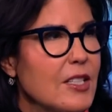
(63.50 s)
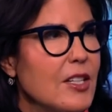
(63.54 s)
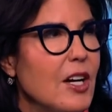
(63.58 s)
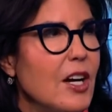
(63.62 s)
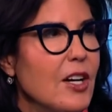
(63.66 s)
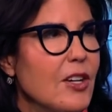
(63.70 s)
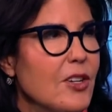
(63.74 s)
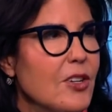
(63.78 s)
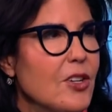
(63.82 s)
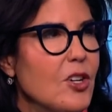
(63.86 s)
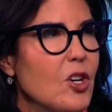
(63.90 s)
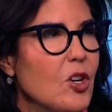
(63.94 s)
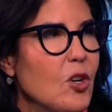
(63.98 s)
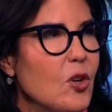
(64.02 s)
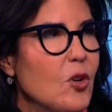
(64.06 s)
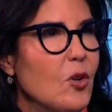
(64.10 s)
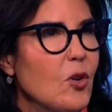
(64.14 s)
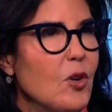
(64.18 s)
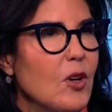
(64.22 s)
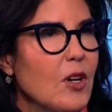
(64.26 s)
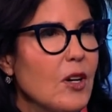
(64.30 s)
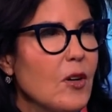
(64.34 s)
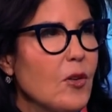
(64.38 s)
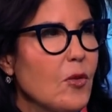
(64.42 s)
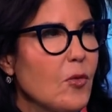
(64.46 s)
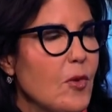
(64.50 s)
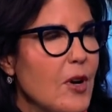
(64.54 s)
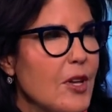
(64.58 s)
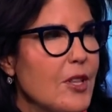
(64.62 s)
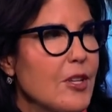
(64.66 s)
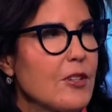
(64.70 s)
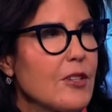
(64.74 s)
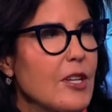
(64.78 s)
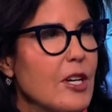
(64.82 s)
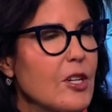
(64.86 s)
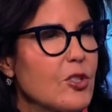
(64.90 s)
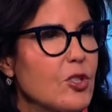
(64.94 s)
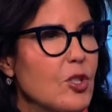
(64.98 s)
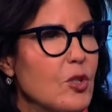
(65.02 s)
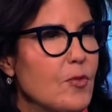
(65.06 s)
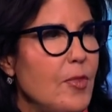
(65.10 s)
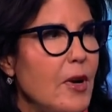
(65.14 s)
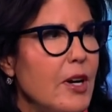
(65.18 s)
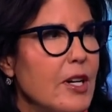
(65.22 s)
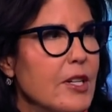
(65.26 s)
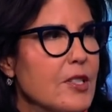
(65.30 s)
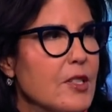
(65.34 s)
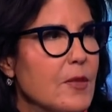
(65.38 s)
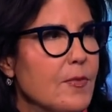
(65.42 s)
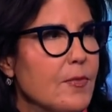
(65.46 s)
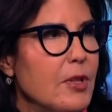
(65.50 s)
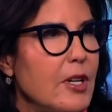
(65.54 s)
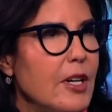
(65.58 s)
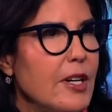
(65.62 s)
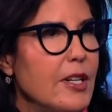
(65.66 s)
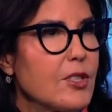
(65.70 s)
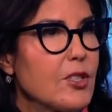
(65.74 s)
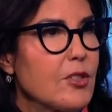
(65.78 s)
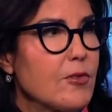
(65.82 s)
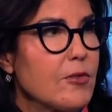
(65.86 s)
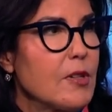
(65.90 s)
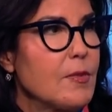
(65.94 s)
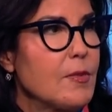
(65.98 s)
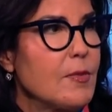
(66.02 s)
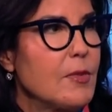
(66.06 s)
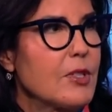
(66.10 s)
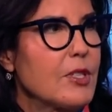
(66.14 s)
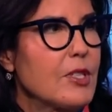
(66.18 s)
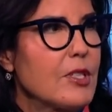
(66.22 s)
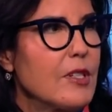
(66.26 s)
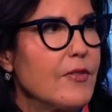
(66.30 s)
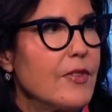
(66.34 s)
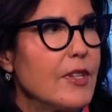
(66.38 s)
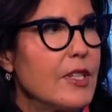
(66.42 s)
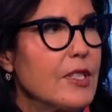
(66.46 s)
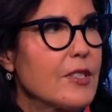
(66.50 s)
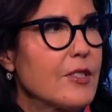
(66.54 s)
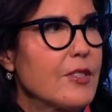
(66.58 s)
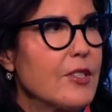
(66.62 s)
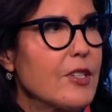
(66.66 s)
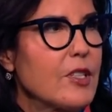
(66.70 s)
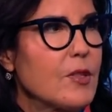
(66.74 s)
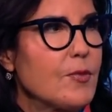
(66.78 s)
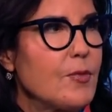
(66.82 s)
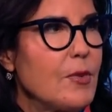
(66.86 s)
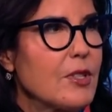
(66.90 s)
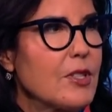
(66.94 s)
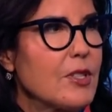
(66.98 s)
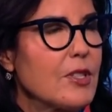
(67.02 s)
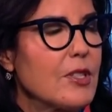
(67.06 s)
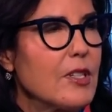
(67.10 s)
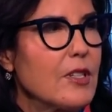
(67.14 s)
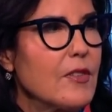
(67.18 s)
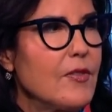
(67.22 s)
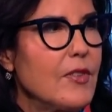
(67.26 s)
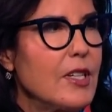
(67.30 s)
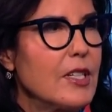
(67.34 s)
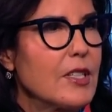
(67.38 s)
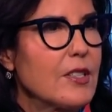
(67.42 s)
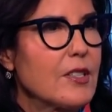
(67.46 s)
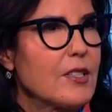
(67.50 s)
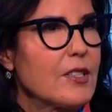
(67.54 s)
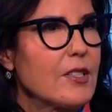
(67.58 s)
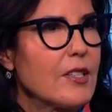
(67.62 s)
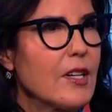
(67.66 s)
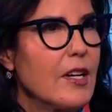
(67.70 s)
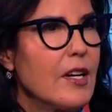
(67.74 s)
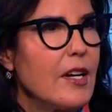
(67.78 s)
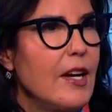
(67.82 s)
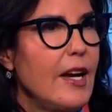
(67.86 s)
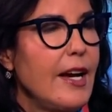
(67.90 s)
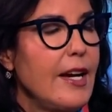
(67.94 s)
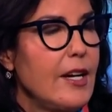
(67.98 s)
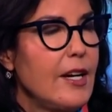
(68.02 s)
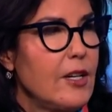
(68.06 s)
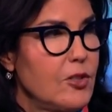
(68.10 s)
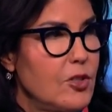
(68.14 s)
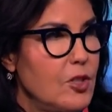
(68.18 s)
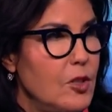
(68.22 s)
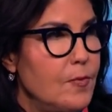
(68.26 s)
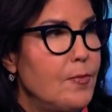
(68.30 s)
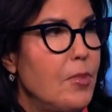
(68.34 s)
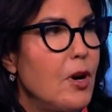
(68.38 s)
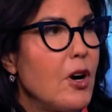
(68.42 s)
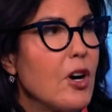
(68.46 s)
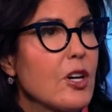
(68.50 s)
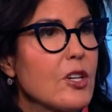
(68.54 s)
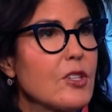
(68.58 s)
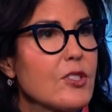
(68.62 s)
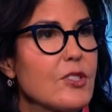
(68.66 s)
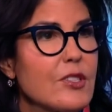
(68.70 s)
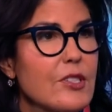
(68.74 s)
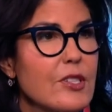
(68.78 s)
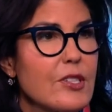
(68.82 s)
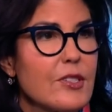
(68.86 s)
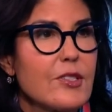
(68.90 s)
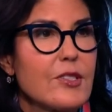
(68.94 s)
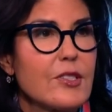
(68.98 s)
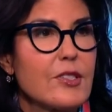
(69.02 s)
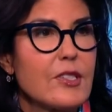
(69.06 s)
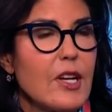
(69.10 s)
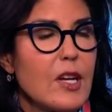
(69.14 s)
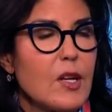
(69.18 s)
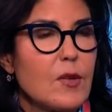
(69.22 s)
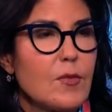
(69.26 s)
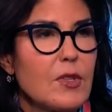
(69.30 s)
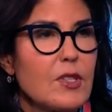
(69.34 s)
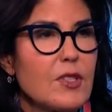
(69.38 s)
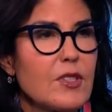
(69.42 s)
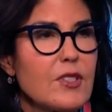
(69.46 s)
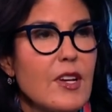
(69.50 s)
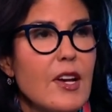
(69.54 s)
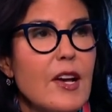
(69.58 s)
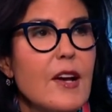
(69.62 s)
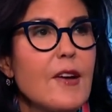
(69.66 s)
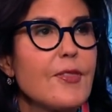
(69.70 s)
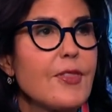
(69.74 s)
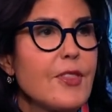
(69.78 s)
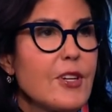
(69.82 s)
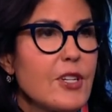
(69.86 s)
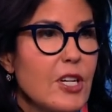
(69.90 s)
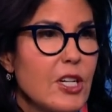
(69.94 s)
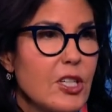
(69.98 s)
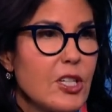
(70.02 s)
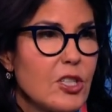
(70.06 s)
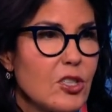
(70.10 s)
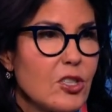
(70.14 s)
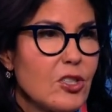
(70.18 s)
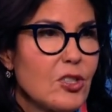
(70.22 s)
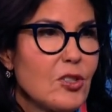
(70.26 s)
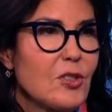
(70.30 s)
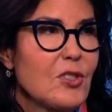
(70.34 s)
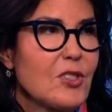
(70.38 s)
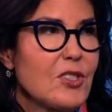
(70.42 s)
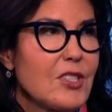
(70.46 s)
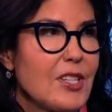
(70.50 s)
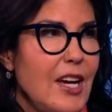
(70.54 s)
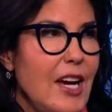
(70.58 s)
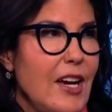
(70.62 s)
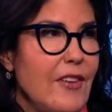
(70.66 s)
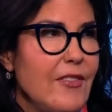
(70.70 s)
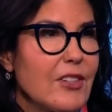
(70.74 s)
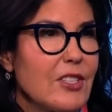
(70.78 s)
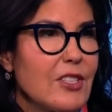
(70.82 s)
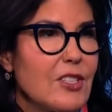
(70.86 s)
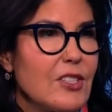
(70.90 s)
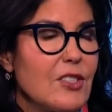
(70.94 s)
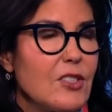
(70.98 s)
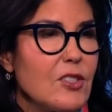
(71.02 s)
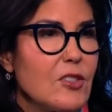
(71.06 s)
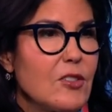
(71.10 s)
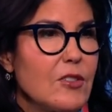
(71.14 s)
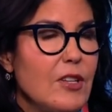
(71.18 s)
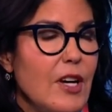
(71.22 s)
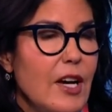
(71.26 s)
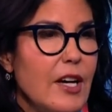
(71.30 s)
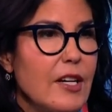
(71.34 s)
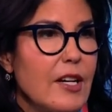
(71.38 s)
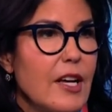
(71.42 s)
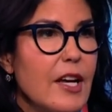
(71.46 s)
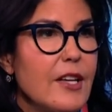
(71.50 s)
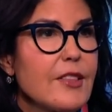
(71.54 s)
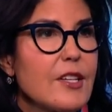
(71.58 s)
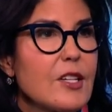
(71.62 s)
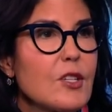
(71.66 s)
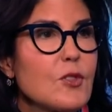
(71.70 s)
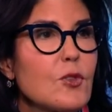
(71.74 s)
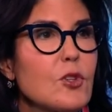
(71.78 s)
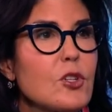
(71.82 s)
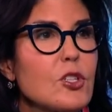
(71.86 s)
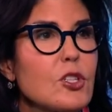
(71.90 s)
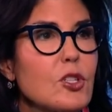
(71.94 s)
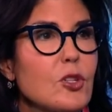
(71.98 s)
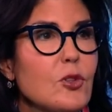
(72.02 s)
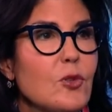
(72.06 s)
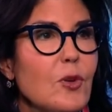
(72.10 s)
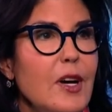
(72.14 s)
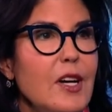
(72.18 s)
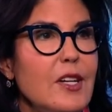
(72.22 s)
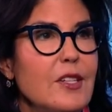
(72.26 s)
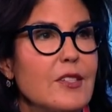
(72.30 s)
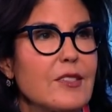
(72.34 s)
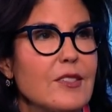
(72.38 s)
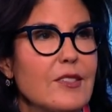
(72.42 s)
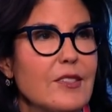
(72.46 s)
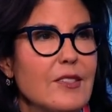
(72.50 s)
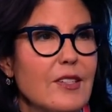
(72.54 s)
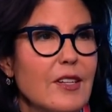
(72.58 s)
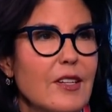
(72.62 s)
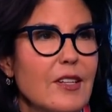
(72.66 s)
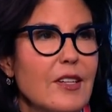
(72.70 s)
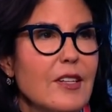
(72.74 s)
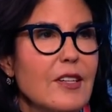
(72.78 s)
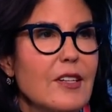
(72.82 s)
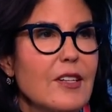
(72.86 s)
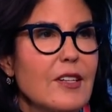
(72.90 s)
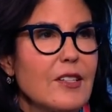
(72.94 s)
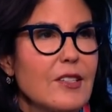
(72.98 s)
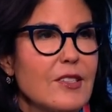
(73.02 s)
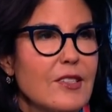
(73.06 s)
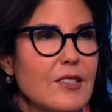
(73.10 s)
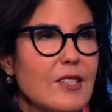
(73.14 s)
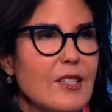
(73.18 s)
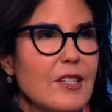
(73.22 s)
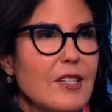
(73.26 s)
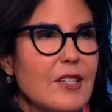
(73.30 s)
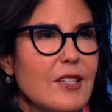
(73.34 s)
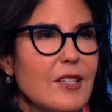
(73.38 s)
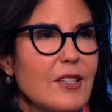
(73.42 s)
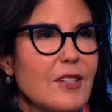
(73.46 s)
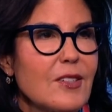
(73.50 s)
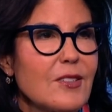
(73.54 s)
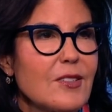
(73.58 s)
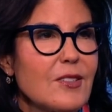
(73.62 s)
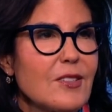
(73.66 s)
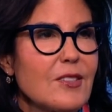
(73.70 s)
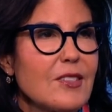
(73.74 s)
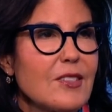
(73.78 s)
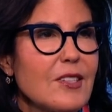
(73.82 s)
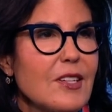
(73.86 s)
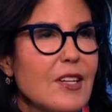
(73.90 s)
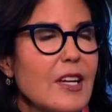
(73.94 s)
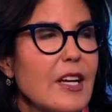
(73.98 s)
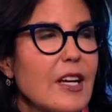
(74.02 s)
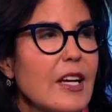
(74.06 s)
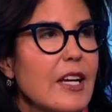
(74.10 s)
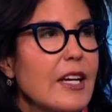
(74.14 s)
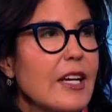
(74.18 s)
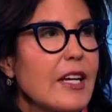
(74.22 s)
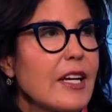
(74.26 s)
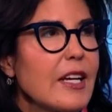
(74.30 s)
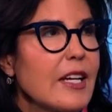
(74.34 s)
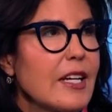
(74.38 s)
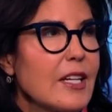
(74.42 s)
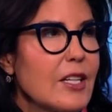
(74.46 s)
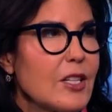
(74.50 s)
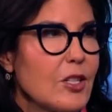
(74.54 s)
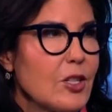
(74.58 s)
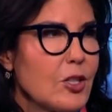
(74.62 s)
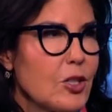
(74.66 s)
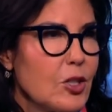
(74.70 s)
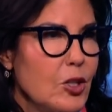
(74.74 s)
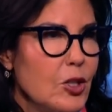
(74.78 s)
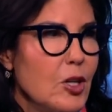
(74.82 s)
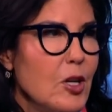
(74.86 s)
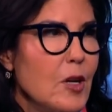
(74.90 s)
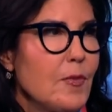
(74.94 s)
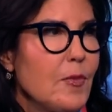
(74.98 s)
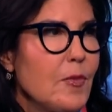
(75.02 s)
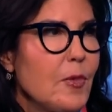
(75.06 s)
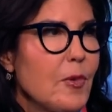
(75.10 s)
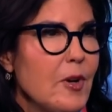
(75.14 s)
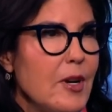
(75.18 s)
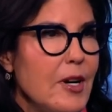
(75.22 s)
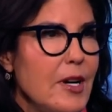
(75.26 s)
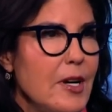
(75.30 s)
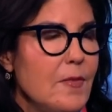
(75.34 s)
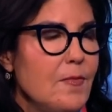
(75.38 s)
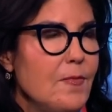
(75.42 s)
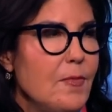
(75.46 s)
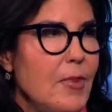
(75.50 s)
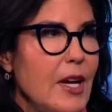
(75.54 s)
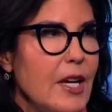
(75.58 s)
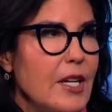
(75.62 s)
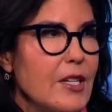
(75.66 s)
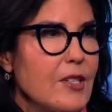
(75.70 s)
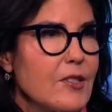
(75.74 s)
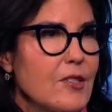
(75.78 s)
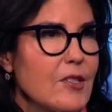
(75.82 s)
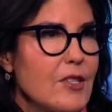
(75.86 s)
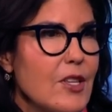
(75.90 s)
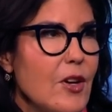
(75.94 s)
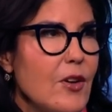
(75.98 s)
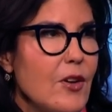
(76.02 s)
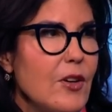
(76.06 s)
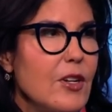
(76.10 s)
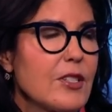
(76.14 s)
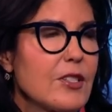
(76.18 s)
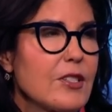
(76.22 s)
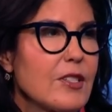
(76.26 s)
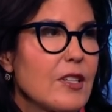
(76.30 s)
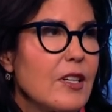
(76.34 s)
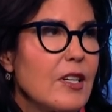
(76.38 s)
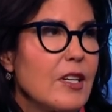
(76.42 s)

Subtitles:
not know whether they should buy supplies 3 months in advance, 6 months in advance, how to parse these statements. They're not used to having to do that. And these were US CEOs. In Europe, where I'm based, there is